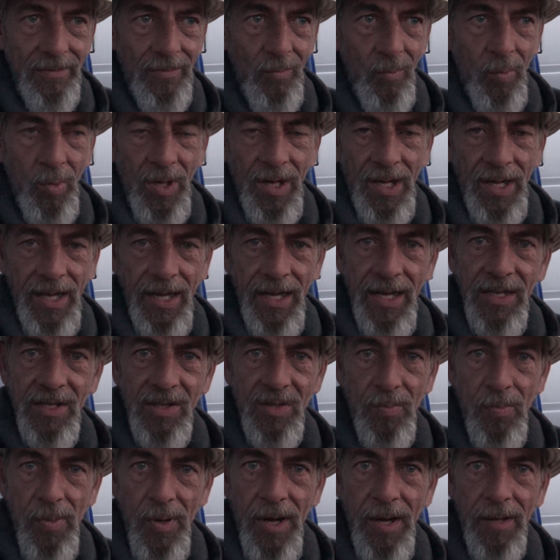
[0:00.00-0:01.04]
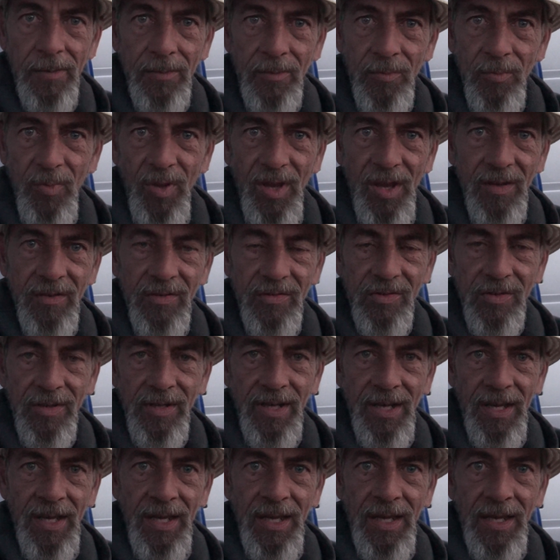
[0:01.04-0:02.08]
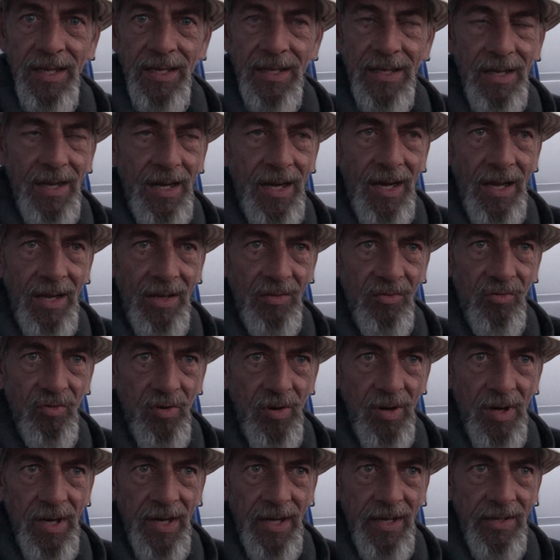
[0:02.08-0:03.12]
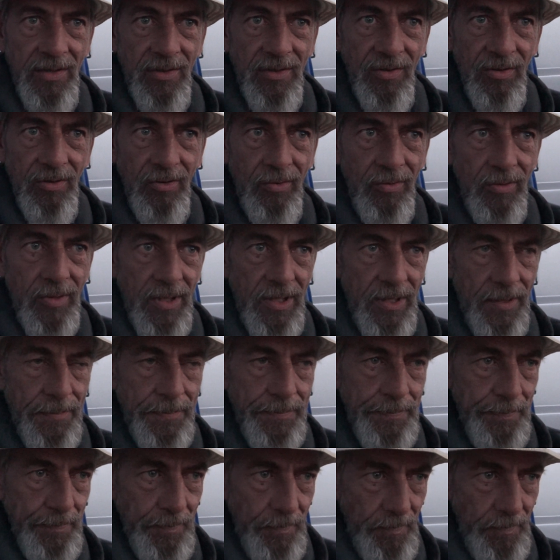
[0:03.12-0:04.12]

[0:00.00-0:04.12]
When I had the problem yesterday, I tried to